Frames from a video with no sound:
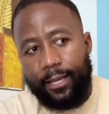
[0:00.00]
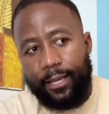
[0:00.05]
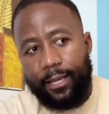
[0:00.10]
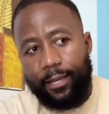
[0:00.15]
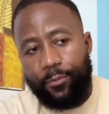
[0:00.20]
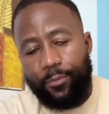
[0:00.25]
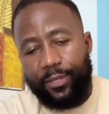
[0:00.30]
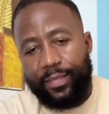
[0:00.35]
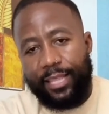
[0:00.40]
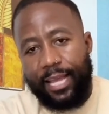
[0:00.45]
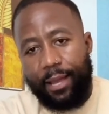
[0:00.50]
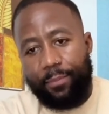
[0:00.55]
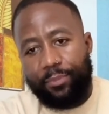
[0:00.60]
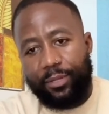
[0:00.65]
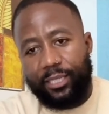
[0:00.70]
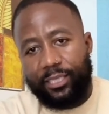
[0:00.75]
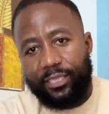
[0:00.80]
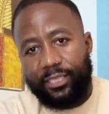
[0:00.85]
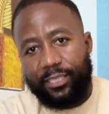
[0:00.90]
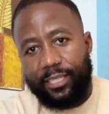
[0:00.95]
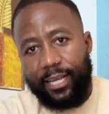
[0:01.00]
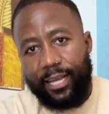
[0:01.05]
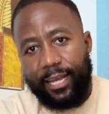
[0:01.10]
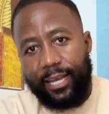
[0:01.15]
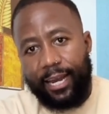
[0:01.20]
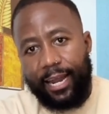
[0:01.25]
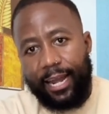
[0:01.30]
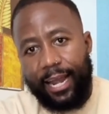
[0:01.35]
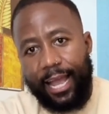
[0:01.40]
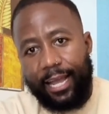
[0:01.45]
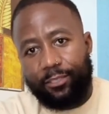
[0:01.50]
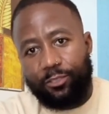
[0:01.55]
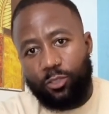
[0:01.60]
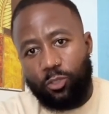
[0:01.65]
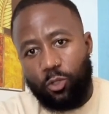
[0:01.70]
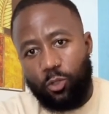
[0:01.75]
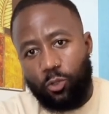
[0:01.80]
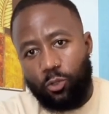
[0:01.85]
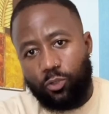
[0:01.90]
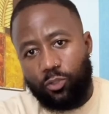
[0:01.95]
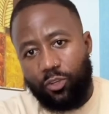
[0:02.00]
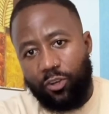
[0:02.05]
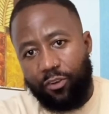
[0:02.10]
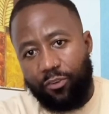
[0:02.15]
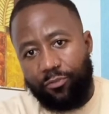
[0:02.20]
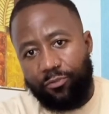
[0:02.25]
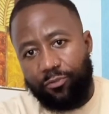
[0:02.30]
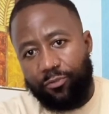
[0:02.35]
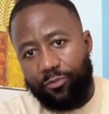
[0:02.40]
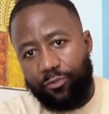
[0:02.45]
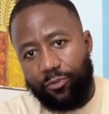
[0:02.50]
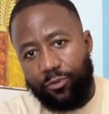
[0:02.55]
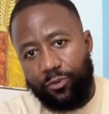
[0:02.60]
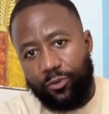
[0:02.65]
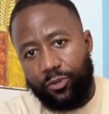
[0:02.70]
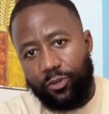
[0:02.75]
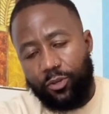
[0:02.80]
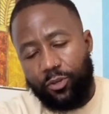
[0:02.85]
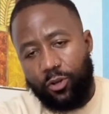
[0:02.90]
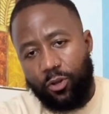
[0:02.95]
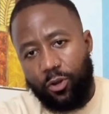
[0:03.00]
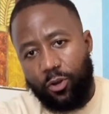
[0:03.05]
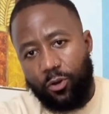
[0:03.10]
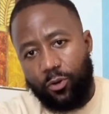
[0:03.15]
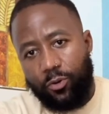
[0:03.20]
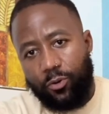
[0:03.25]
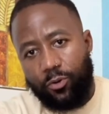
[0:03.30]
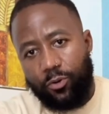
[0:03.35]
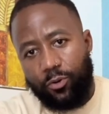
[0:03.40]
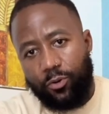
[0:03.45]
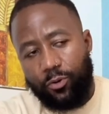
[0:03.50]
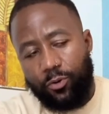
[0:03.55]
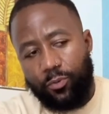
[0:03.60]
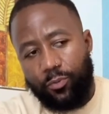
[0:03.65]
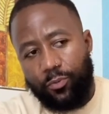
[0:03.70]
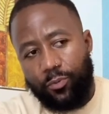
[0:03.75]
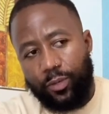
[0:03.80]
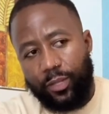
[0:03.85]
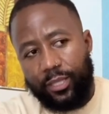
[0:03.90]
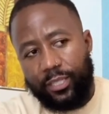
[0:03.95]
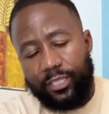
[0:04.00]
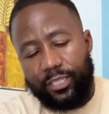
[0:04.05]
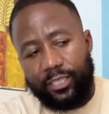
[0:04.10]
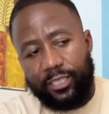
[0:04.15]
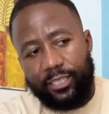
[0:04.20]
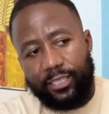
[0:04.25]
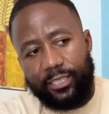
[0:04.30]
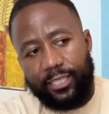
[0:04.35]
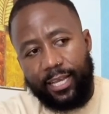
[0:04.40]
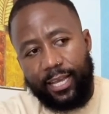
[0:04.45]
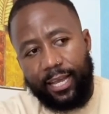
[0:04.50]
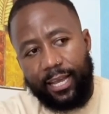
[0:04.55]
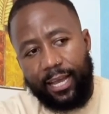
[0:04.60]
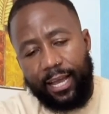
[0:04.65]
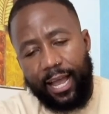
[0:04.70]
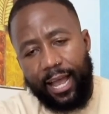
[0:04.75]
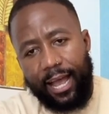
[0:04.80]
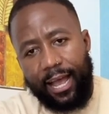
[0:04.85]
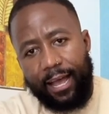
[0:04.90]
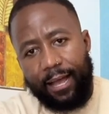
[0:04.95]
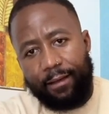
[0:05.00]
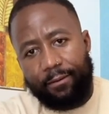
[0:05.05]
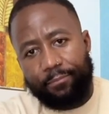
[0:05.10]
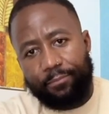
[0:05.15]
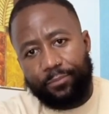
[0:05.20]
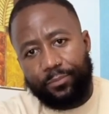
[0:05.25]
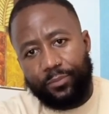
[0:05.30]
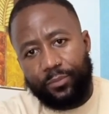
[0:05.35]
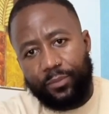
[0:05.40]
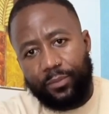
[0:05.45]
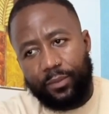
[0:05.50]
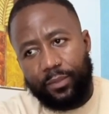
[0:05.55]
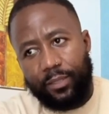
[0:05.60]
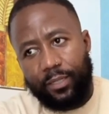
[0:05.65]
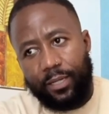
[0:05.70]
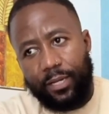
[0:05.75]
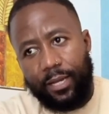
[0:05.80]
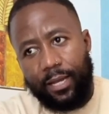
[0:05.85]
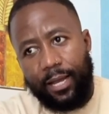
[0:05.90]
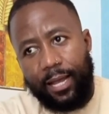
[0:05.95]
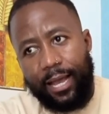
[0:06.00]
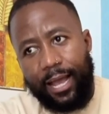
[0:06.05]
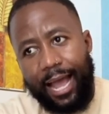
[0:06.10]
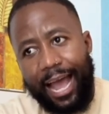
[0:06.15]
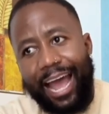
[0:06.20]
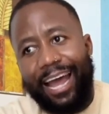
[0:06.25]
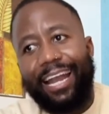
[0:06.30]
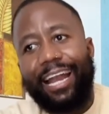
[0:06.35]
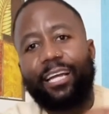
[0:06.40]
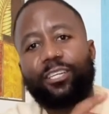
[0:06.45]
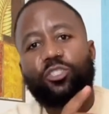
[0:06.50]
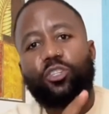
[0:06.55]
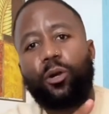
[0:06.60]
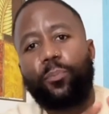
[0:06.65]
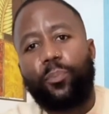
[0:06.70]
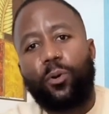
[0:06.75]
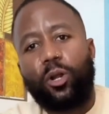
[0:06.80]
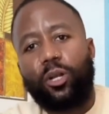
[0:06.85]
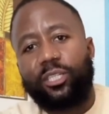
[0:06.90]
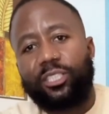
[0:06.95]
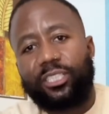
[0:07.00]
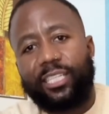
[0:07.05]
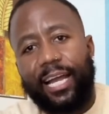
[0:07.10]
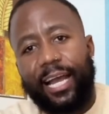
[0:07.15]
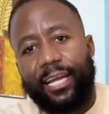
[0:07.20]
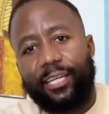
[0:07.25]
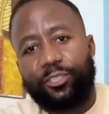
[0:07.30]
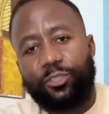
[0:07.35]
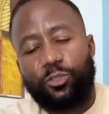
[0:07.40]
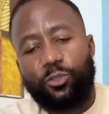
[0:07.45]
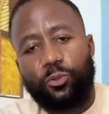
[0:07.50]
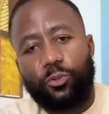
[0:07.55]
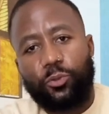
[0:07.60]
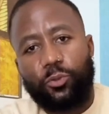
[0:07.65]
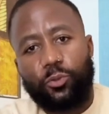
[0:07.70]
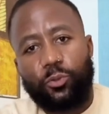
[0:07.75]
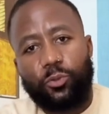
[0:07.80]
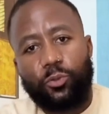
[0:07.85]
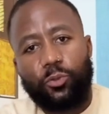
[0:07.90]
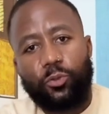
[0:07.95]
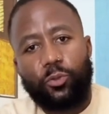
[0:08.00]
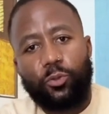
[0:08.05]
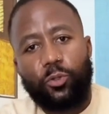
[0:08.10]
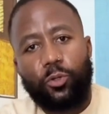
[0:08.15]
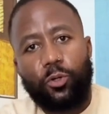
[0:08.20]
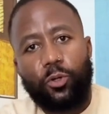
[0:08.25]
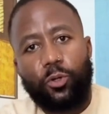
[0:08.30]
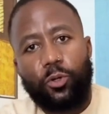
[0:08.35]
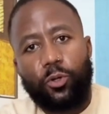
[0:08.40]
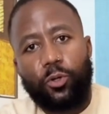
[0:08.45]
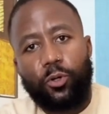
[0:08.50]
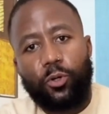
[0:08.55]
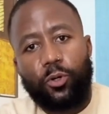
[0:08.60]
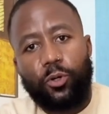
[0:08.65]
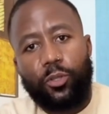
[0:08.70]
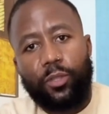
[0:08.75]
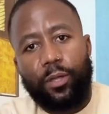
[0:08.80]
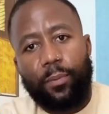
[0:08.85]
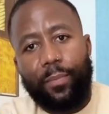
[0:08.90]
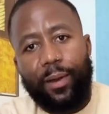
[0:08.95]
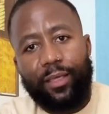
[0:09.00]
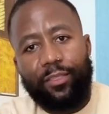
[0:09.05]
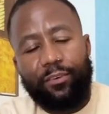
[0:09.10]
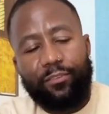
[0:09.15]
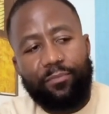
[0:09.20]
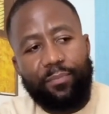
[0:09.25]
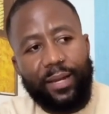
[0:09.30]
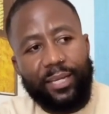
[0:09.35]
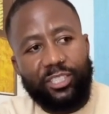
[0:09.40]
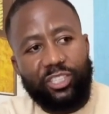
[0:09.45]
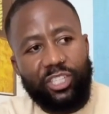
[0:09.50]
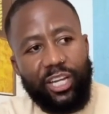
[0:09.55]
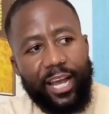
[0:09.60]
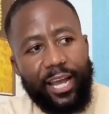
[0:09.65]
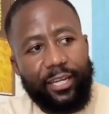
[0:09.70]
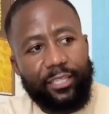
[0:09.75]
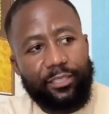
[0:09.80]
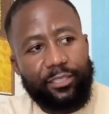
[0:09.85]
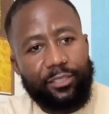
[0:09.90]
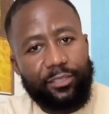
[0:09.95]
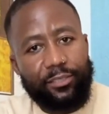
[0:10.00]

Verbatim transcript: with that being said, I'd like to close off, you know, with just saying, um, I'd like to apologize to the mother of my child.